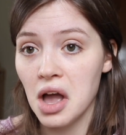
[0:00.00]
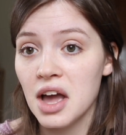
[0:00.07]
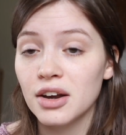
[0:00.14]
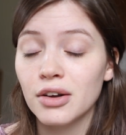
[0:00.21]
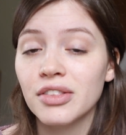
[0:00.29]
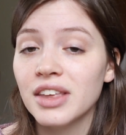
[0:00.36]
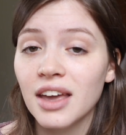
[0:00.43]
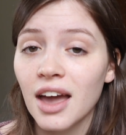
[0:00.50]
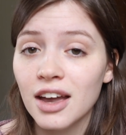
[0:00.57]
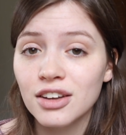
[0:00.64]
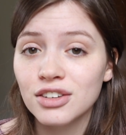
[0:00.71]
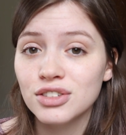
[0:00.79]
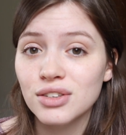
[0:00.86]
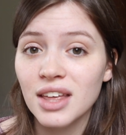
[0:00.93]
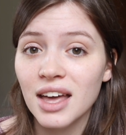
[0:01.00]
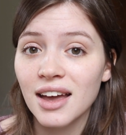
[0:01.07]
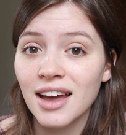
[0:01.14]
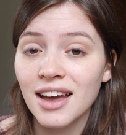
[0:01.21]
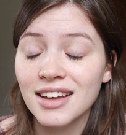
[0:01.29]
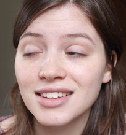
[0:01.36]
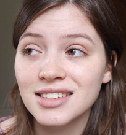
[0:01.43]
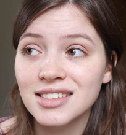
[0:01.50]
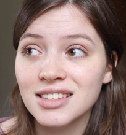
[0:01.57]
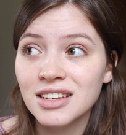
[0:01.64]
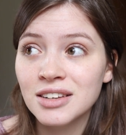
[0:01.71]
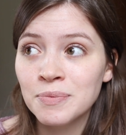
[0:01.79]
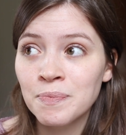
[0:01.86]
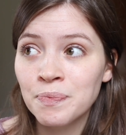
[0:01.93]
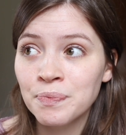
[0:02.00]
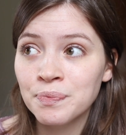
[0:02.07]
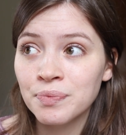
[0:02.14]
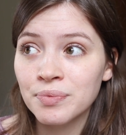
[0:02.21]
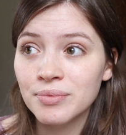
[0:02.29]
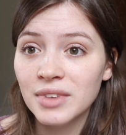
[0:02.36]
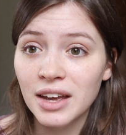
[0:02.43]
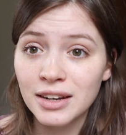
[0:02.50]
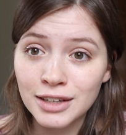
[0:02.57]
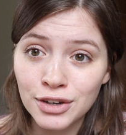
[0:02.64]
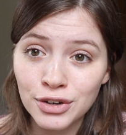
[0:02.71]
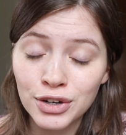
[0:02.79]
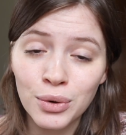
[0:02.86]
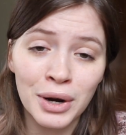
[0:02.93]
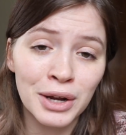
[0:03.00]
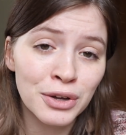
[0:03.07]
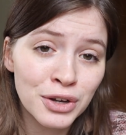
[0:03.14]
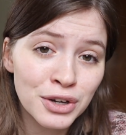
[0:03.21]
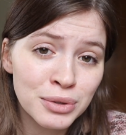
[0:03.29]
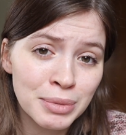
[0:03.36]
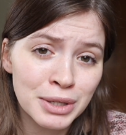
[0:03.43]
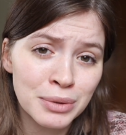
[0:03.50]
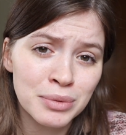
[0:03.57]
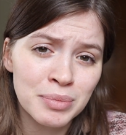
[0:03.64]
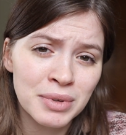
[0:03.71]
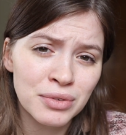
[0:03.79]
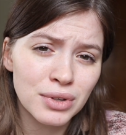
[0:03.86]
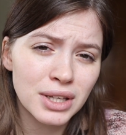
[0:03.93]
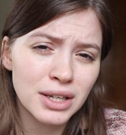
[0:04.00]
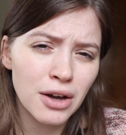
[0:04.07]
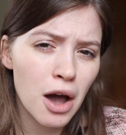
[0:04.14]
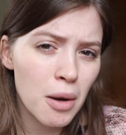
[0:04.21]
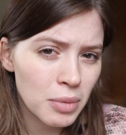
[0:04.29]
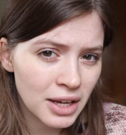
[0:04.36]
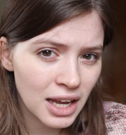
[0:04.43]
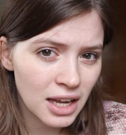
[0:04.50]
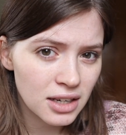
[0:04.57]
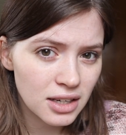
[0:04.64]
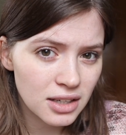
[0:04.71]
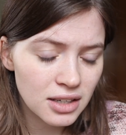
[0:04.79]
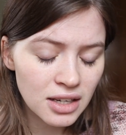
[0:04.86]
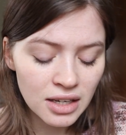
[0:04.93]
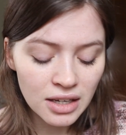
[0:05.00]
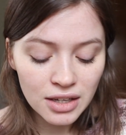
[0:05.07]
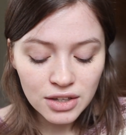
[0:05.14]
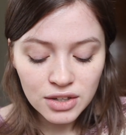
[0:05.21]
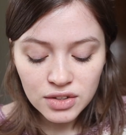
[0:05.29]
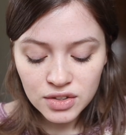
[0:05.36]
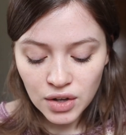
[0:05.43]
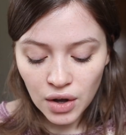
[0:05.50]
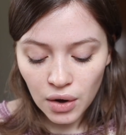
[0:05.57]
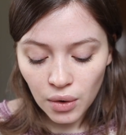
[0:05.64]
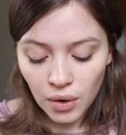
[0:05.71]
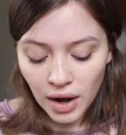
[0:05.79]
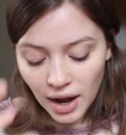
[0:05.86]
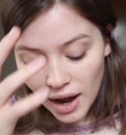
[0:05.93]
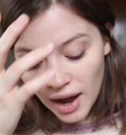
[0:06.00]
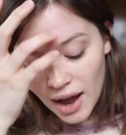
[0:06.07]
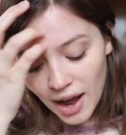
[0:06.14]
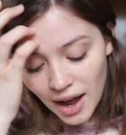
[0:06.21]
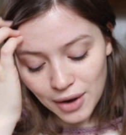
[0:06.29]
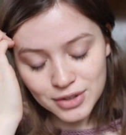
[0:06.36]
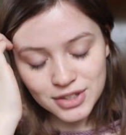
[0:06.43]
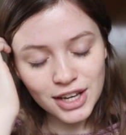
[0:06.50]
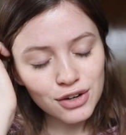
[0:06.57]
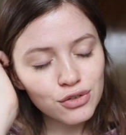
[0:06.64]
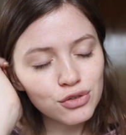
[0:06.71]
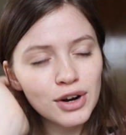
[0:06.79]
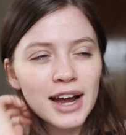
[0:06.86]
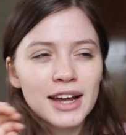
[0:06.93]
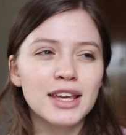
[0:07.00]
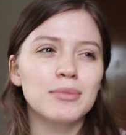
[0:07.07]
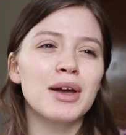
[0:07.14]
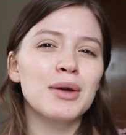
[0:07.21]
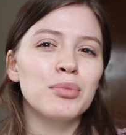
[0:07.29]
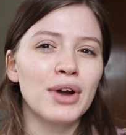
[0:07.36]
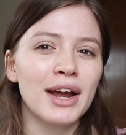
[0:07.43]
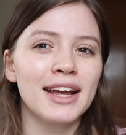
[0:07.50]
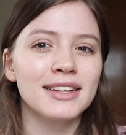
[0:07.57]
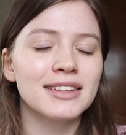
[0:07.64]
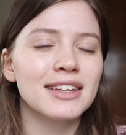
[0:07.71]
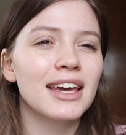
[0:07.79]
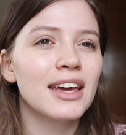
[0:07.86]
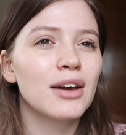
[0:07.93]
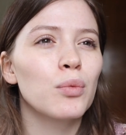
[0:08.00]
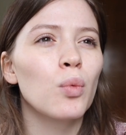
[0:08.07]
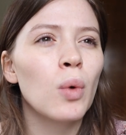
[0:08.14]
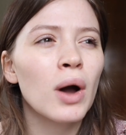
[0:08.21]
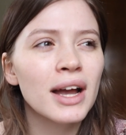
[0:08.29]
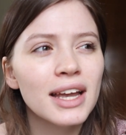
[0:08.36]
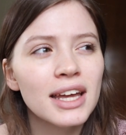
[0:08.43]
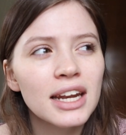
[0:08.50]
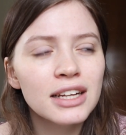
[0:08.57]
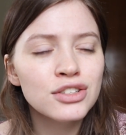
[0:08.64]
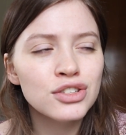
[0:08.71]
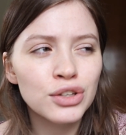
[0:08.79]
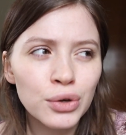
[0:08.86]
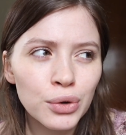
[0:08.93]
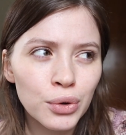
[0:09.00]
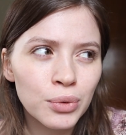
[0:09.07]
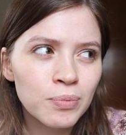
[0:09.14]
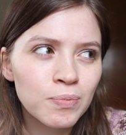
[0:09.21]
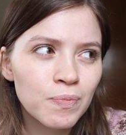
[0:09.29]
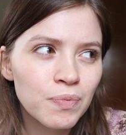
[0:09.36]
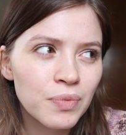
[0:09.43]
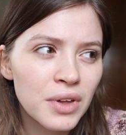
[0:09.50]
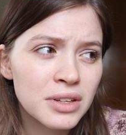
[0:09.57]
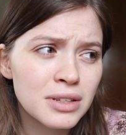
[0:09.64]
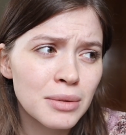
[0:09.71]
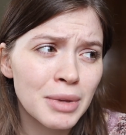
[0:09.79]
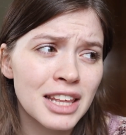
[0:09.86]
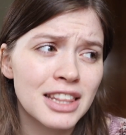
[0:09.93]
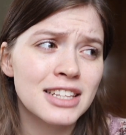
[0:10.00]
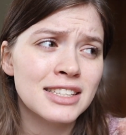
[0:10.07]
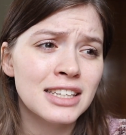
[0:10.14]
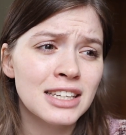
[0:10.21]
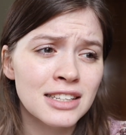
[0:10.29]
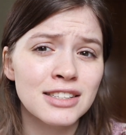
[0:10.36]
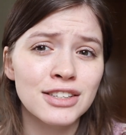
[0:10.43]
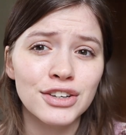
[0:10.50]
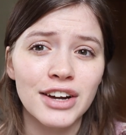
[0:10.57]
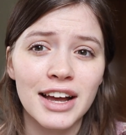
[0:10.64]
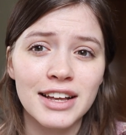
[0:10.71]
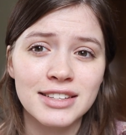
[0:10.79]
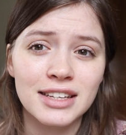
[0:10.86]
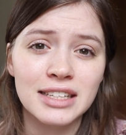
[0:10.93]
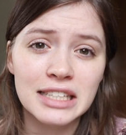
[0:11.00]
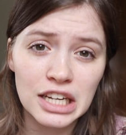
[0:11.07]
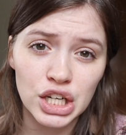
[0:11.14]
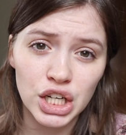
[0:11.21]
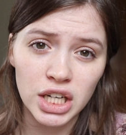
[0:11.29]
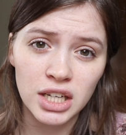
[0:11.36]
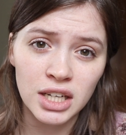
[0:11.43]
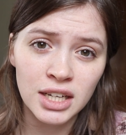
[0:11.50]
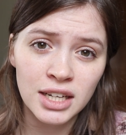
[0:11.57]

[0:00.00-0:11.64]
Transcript: don't think I could do that as a knitter, or I could, but it would be really complicated. So I was kind of racking my brain, like, what can I do to make this easier as a knitter?